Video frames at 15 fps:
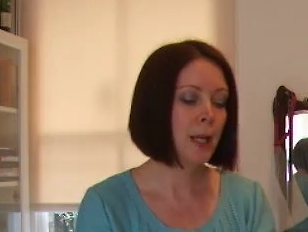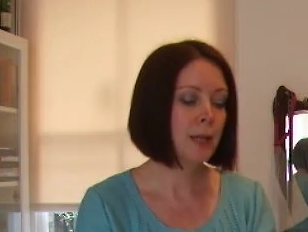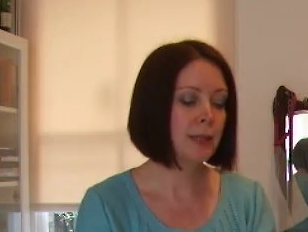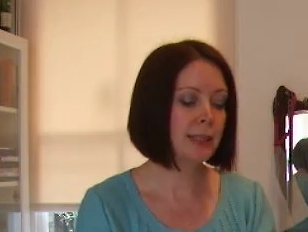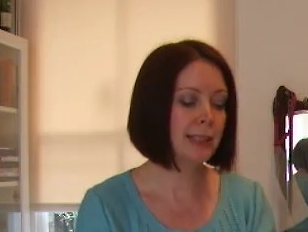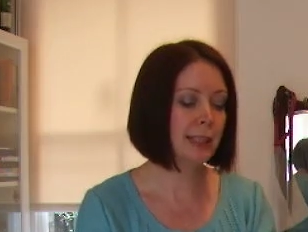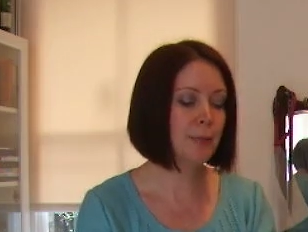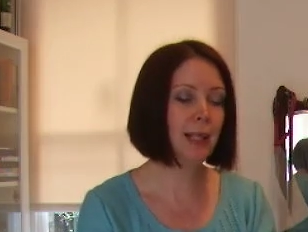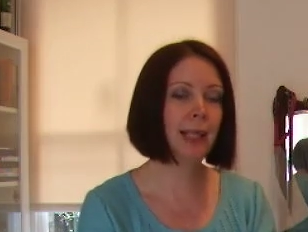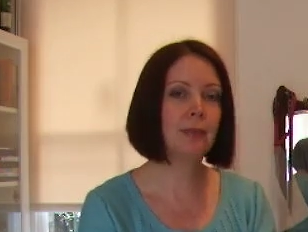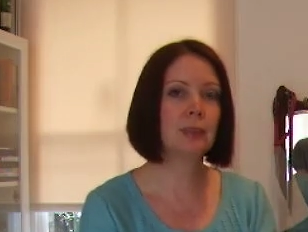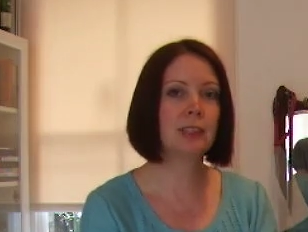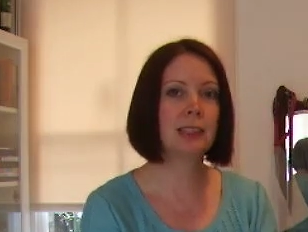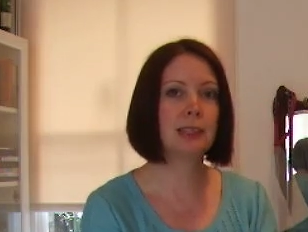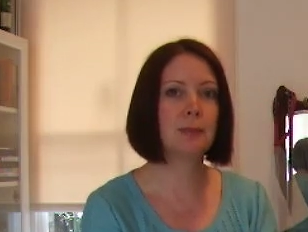The seam
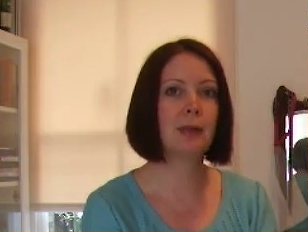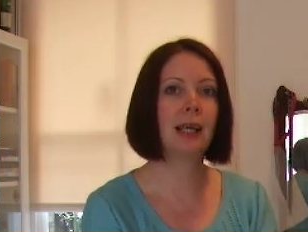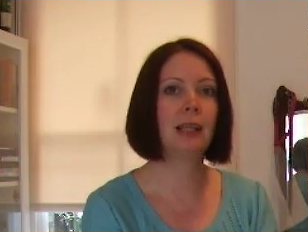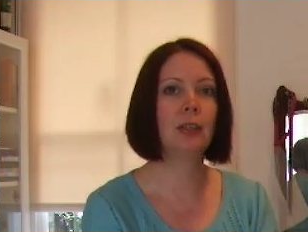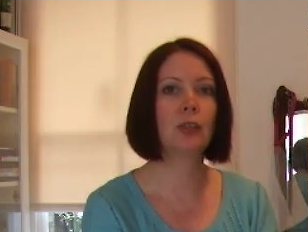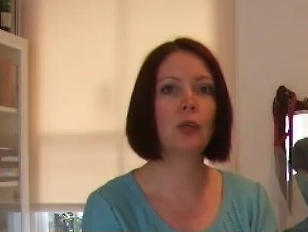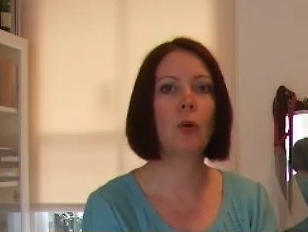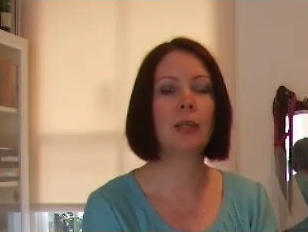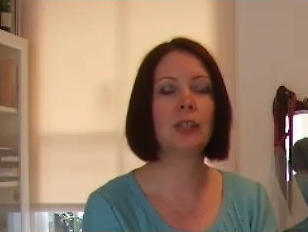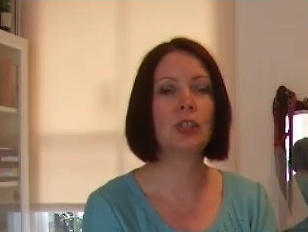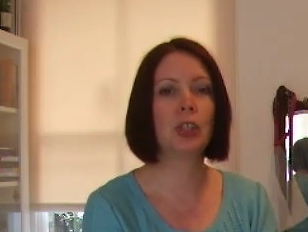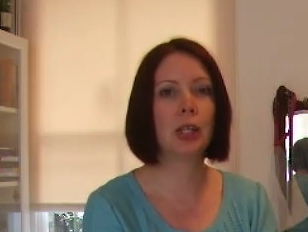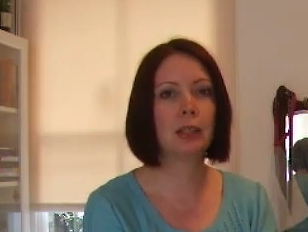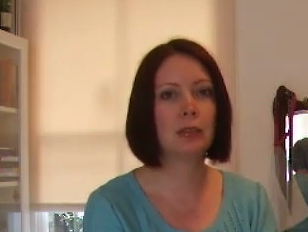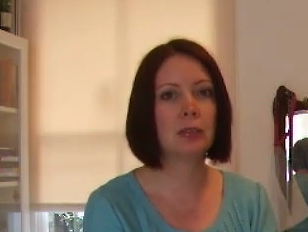allowances might look quite
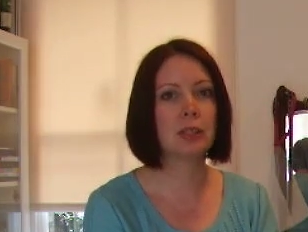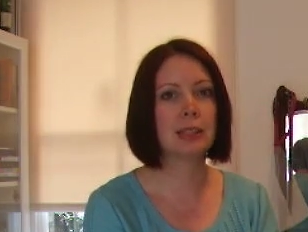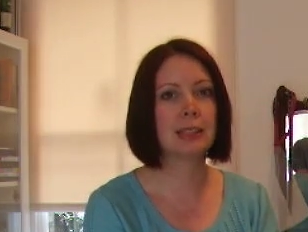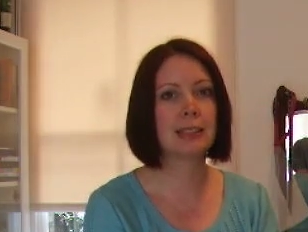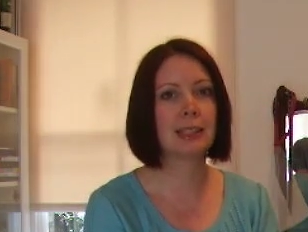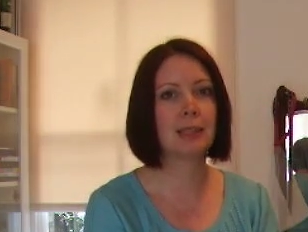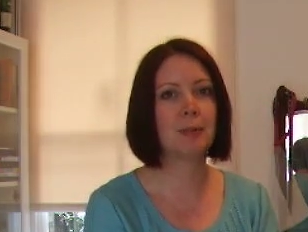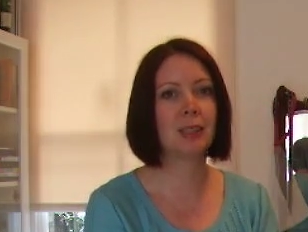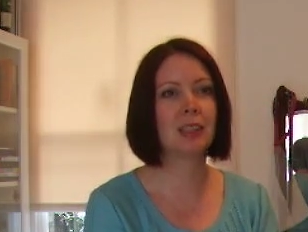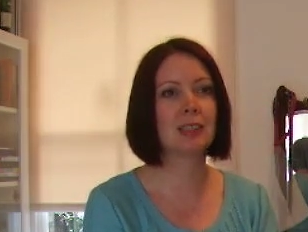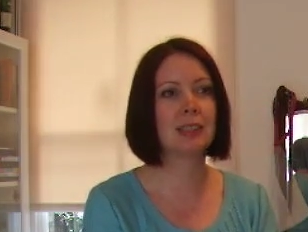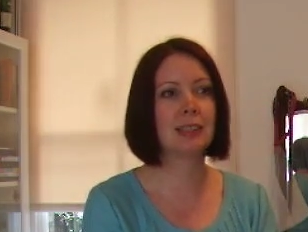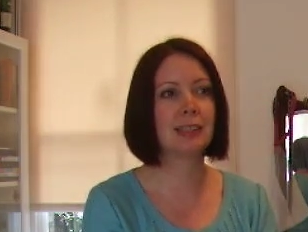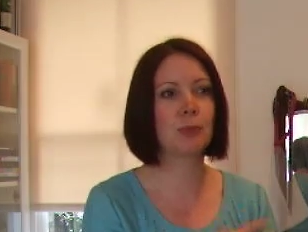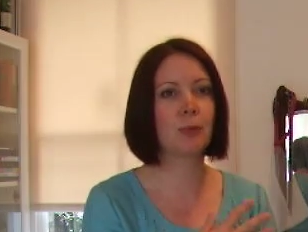generous. That's
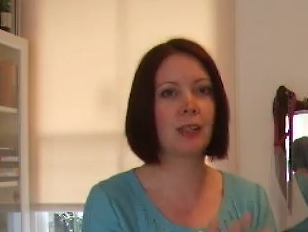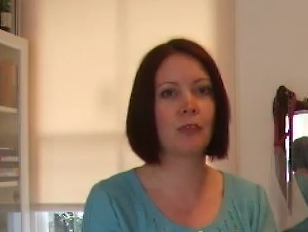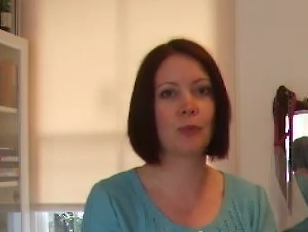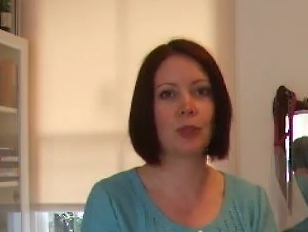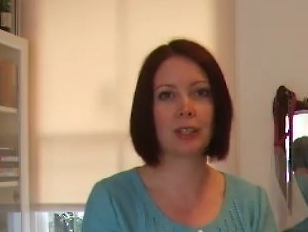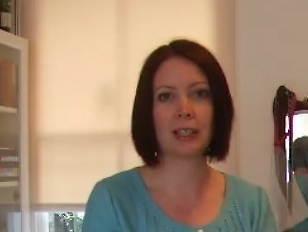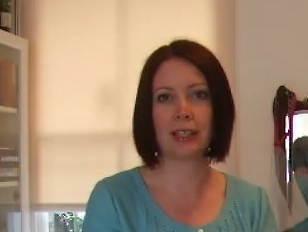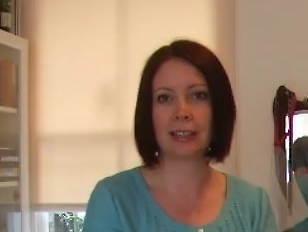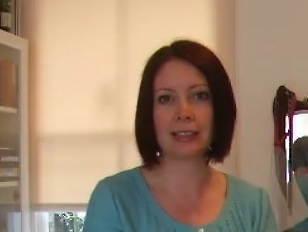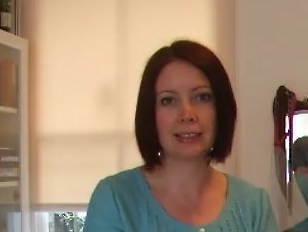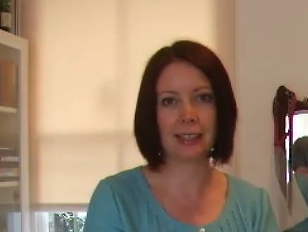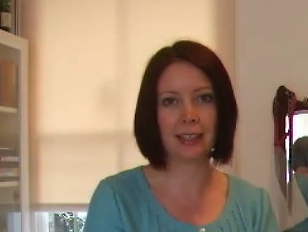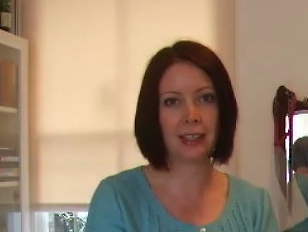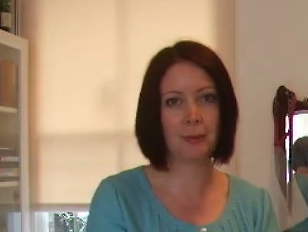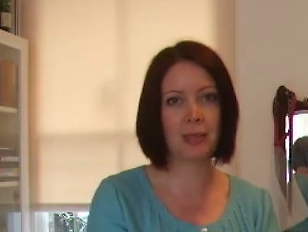because this way of working is
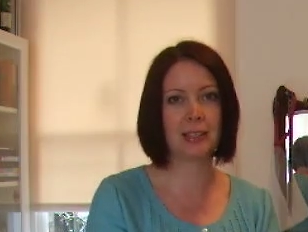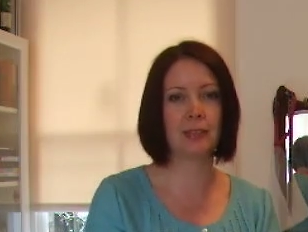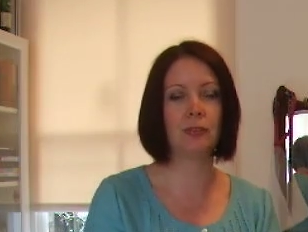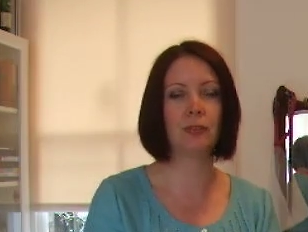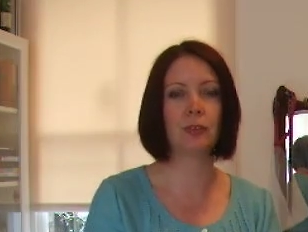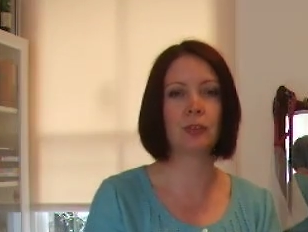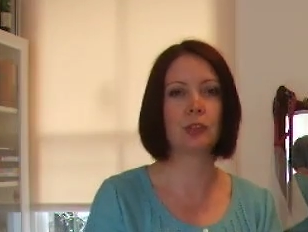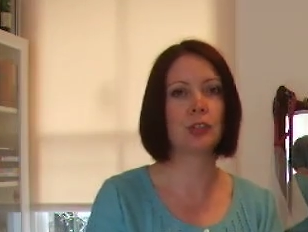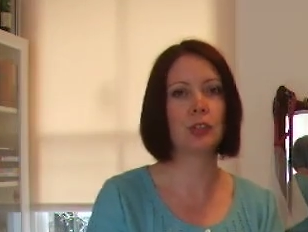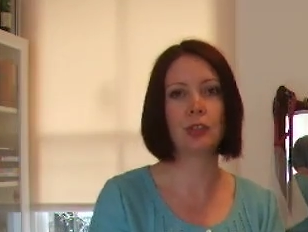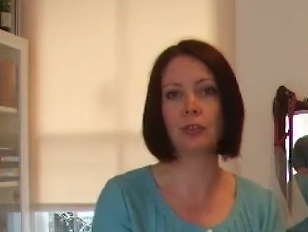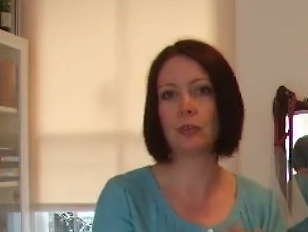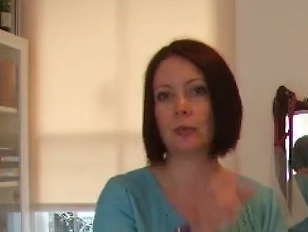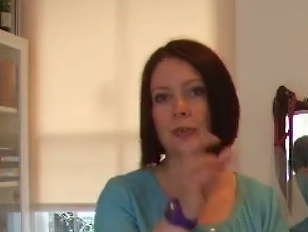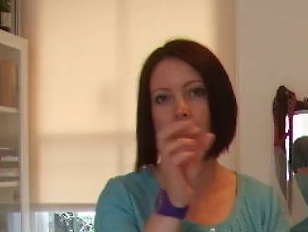a little bit different
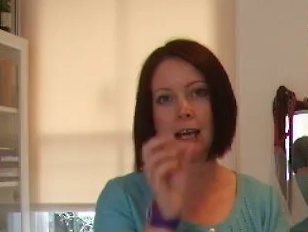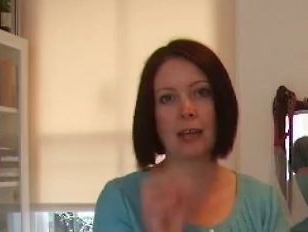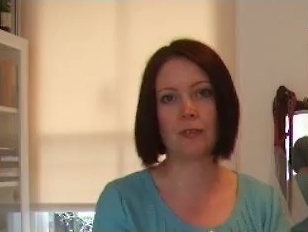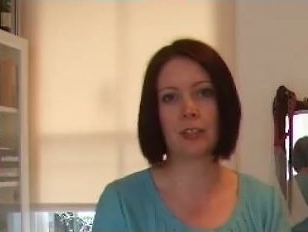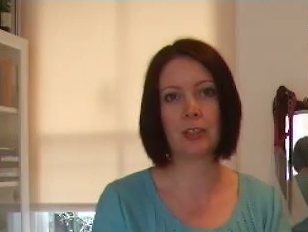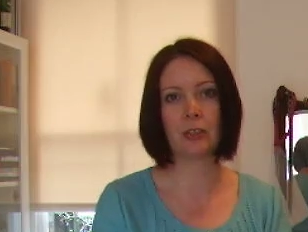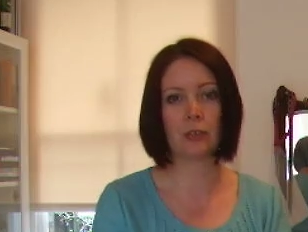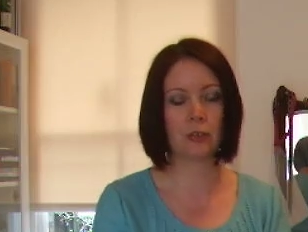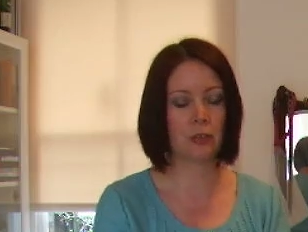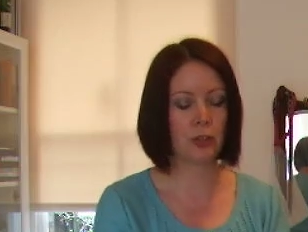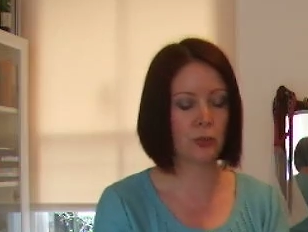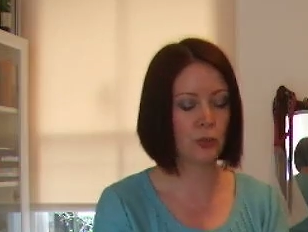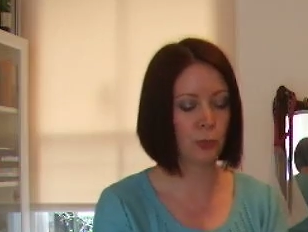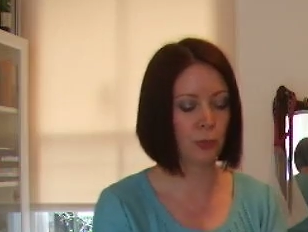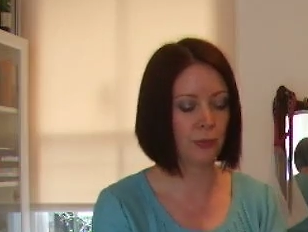to having your
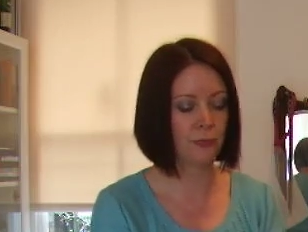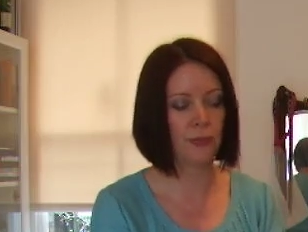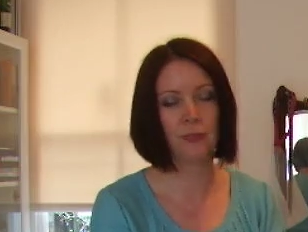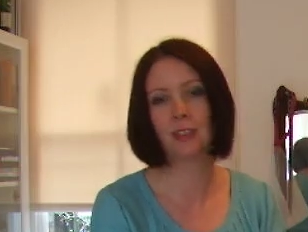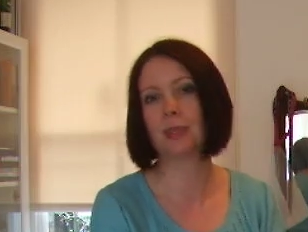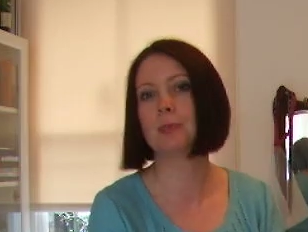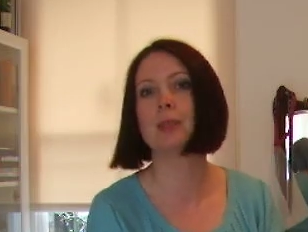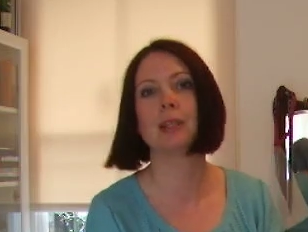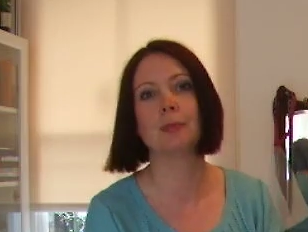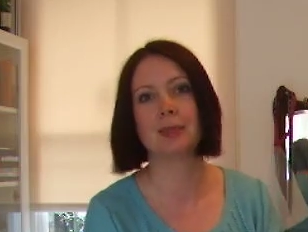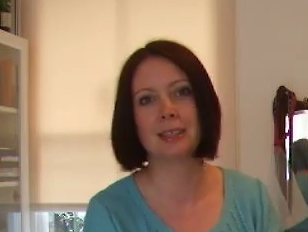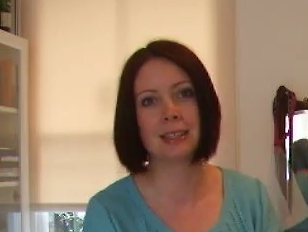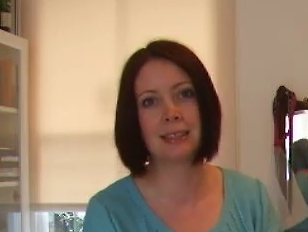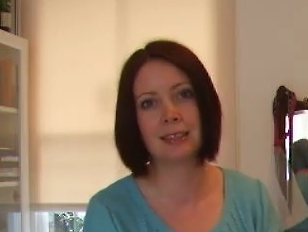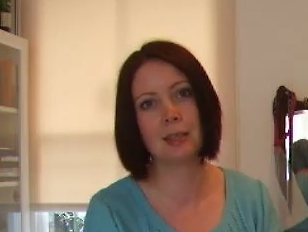usual
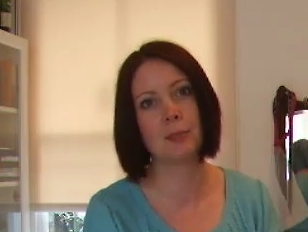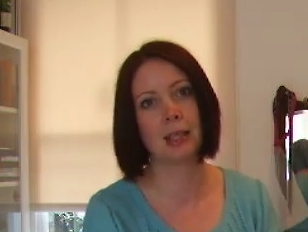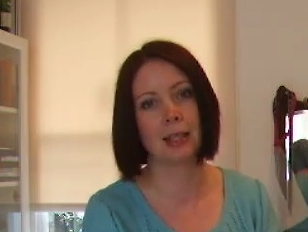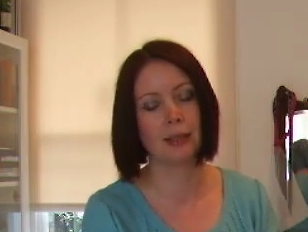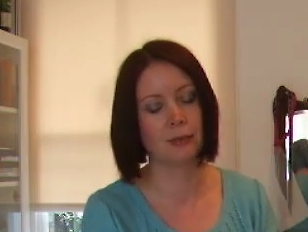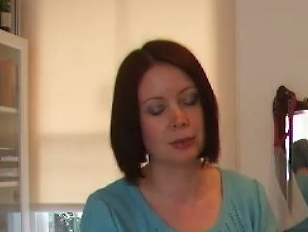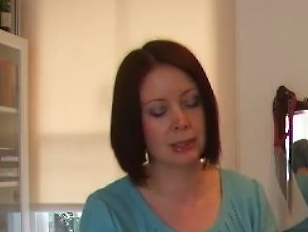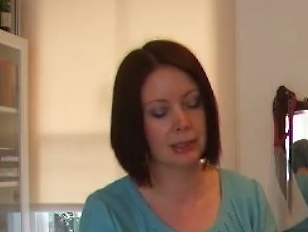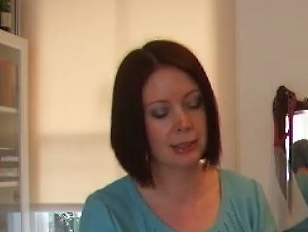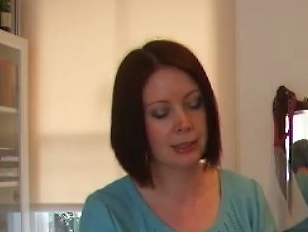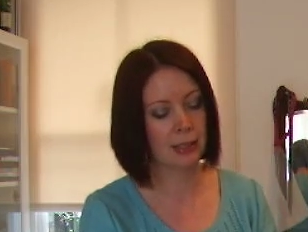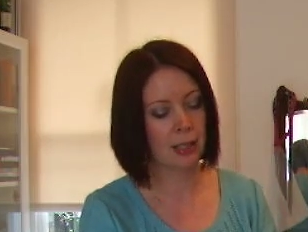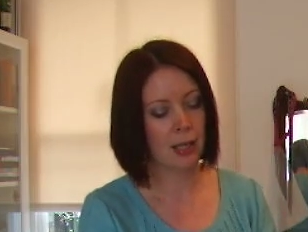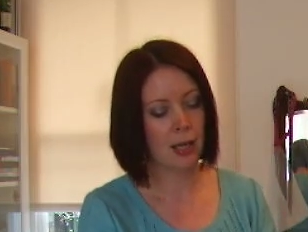15mm seam allowance.